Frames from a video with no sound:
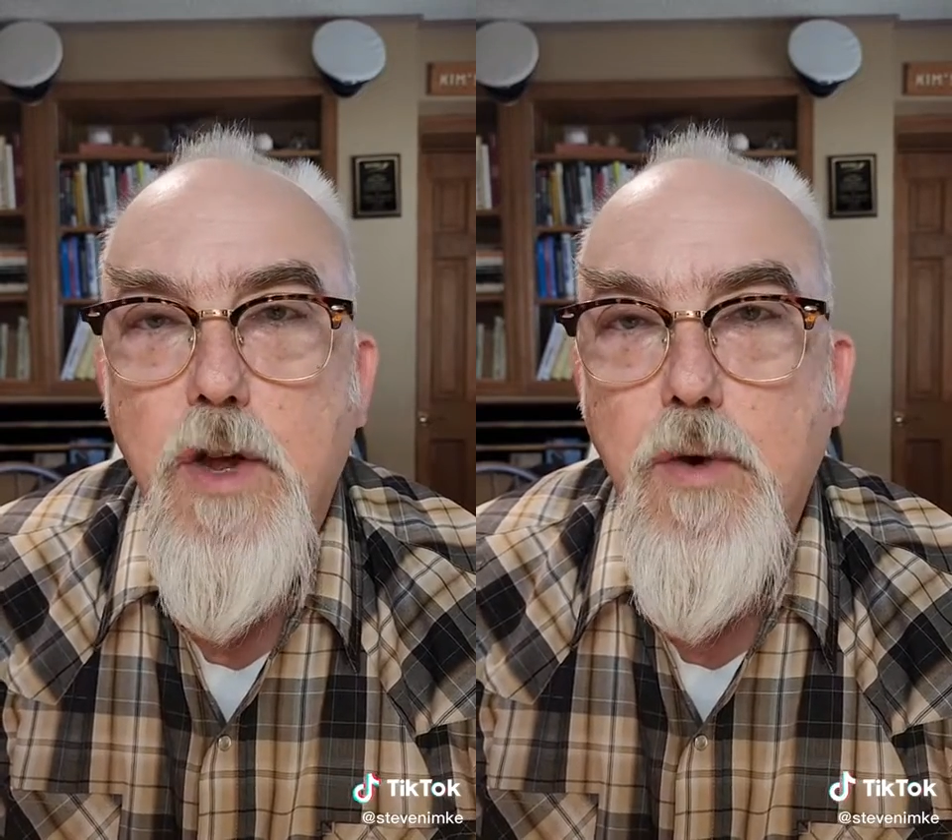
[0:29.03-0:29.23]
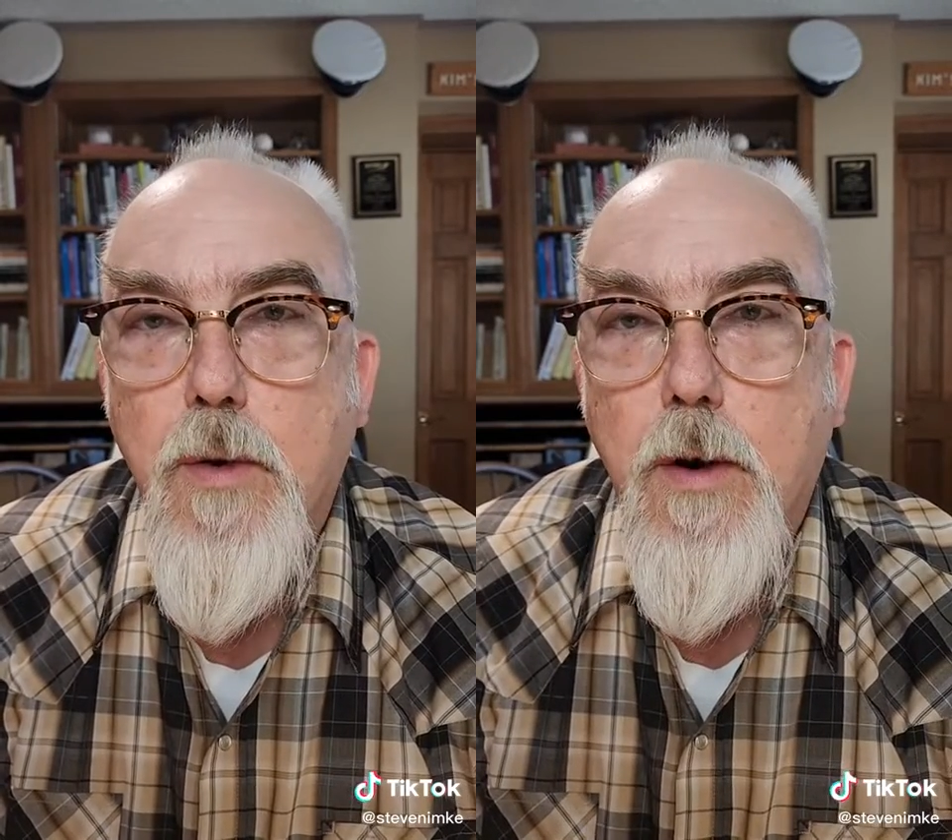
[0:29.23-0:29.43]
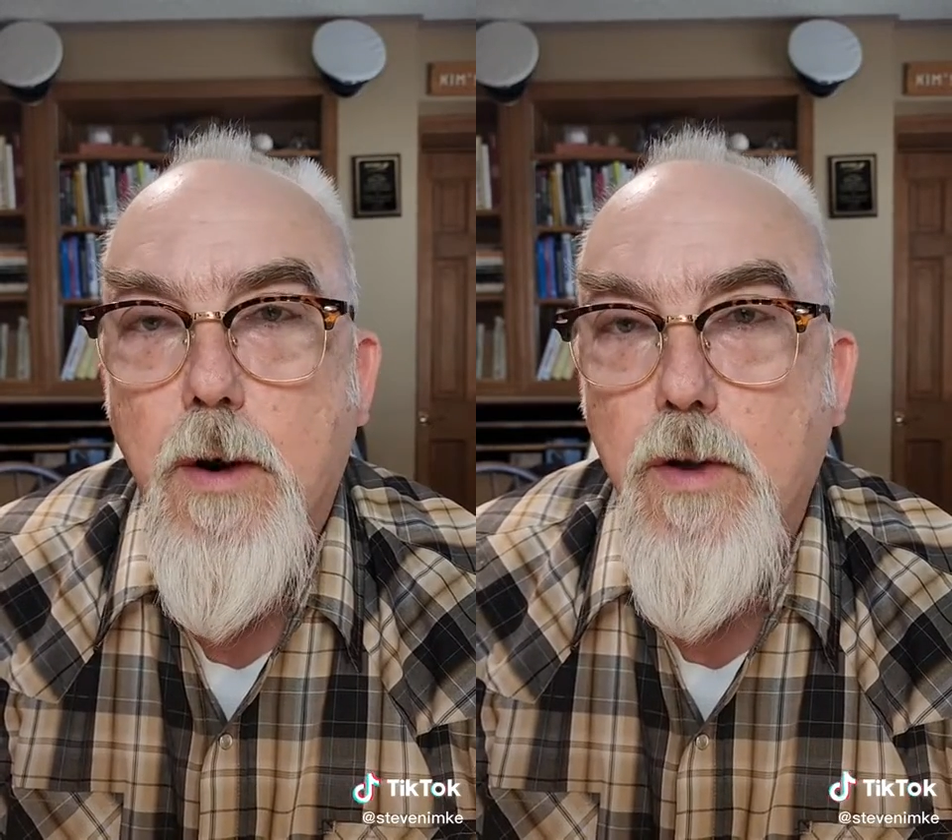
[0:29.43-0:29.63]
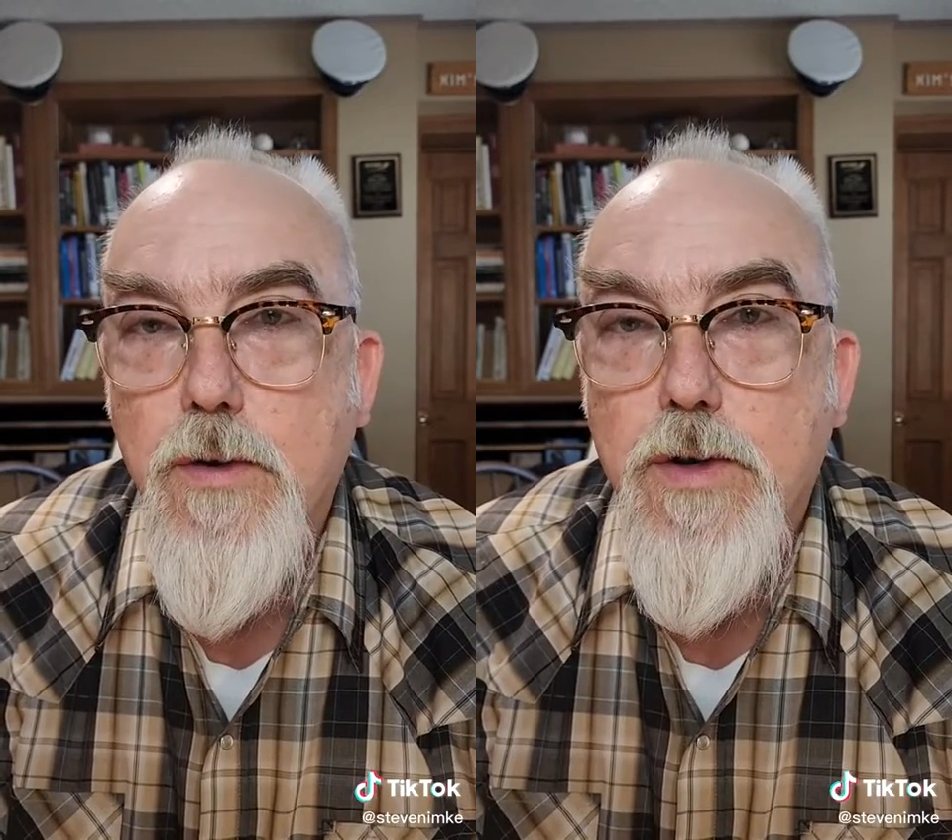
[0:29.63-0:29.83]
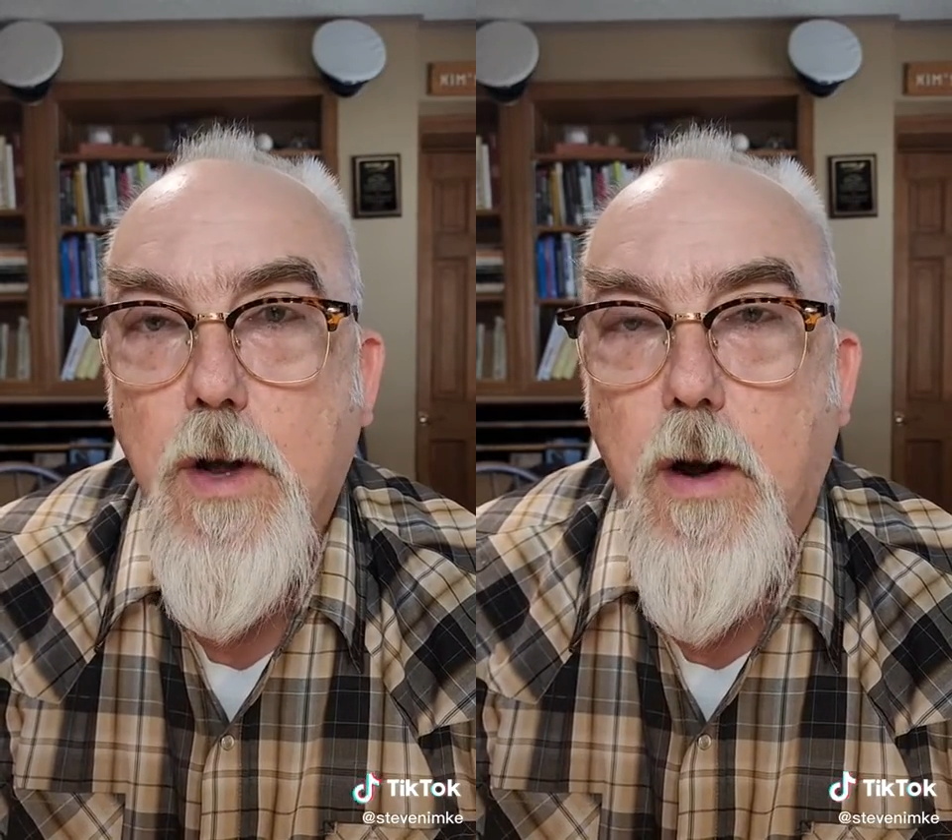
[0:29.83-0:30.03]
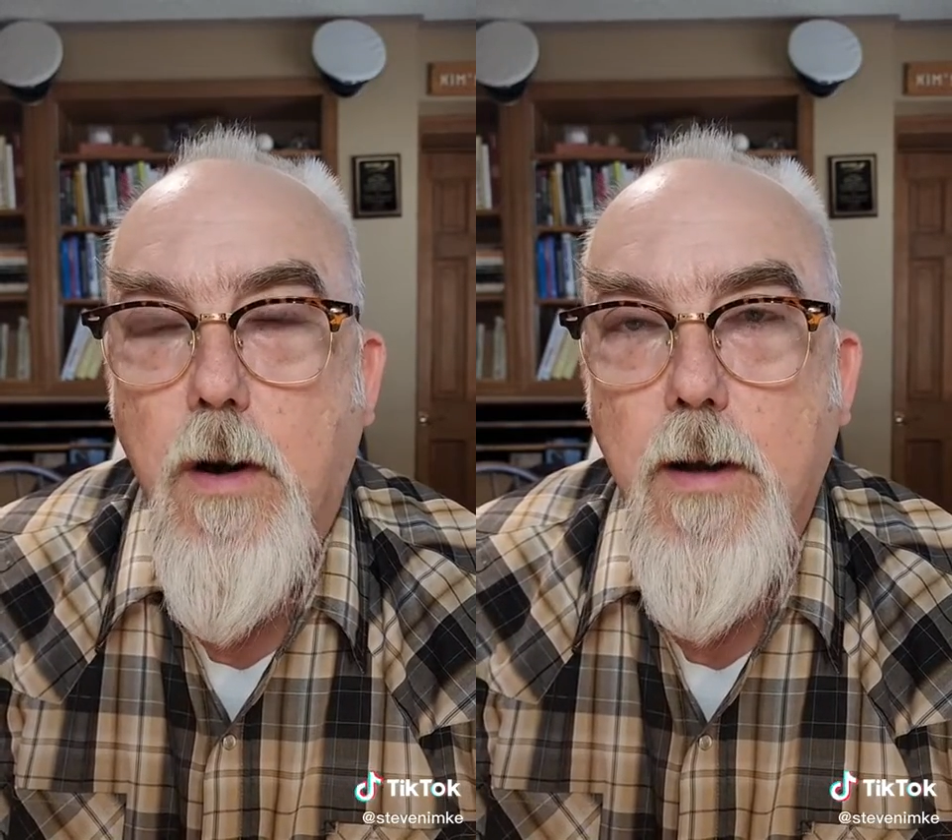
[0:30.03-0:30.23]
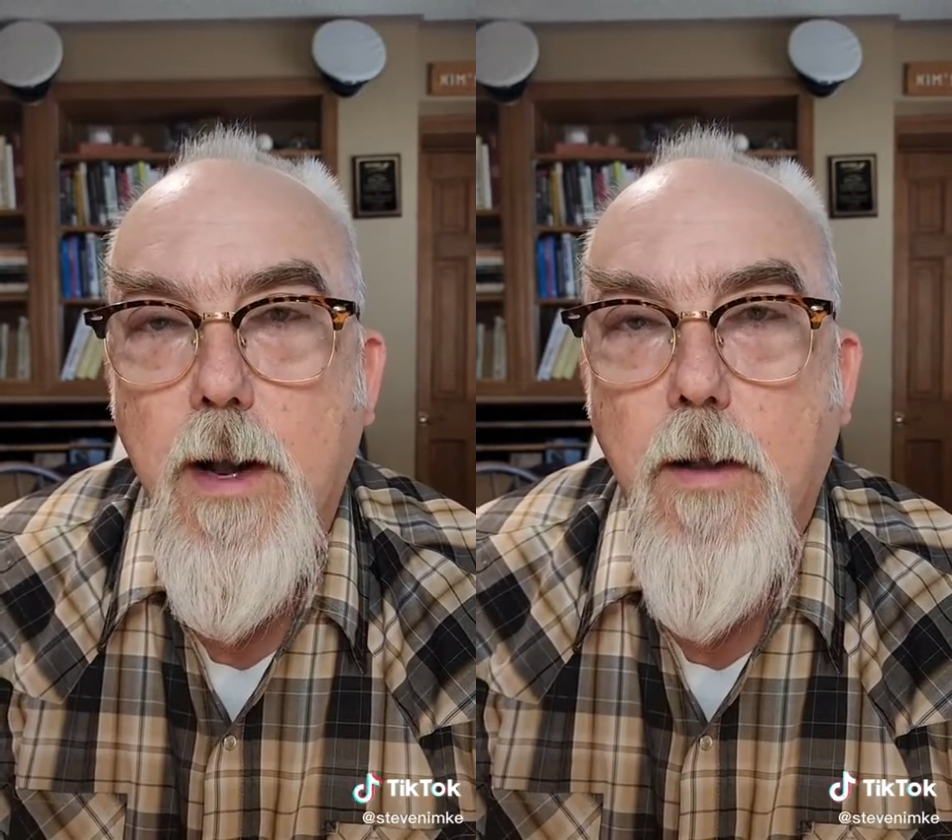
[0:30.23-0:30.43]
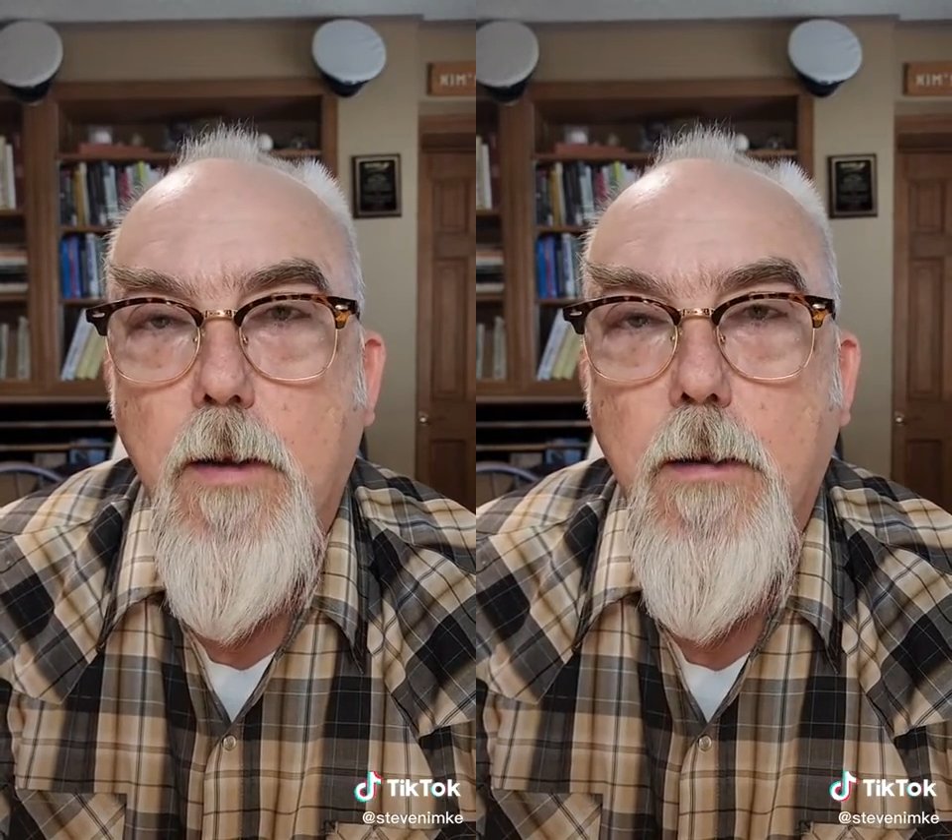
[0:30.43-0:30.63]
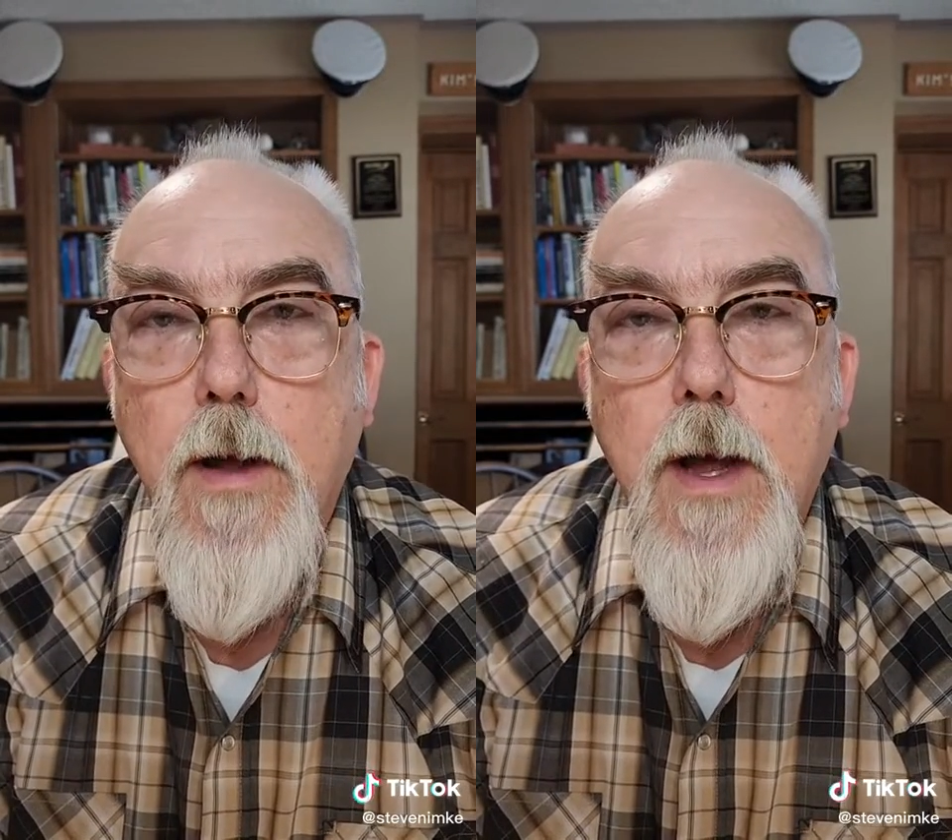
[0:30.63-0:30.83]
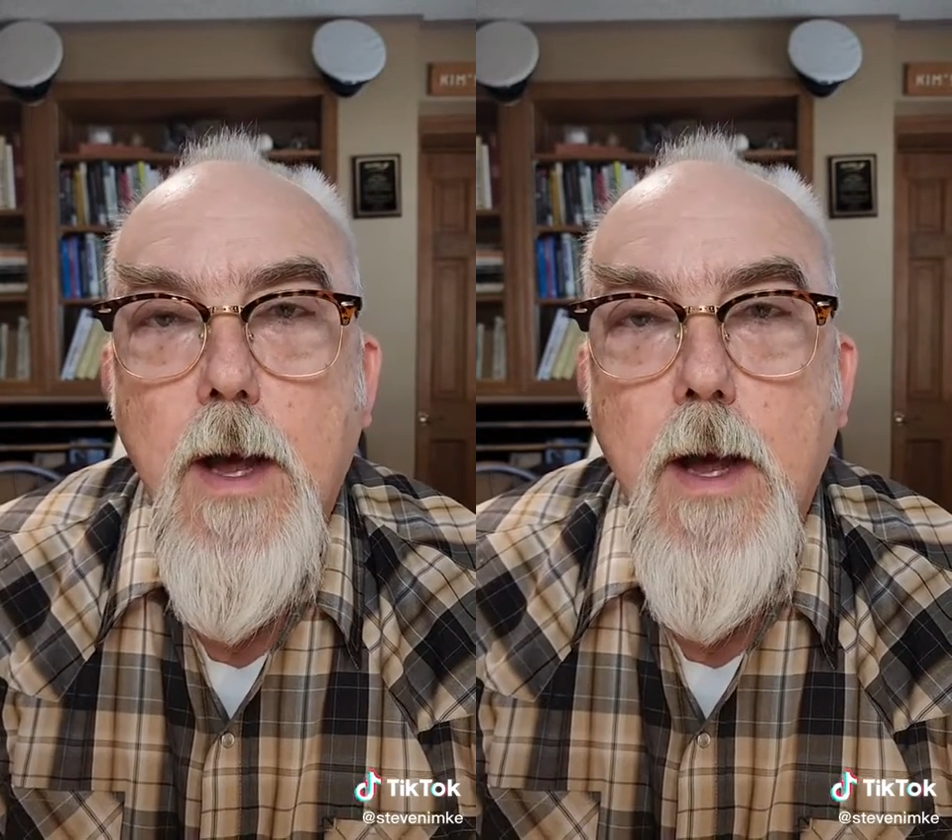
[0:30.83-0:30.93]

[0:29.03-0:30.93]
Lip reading: you are a used car dealer.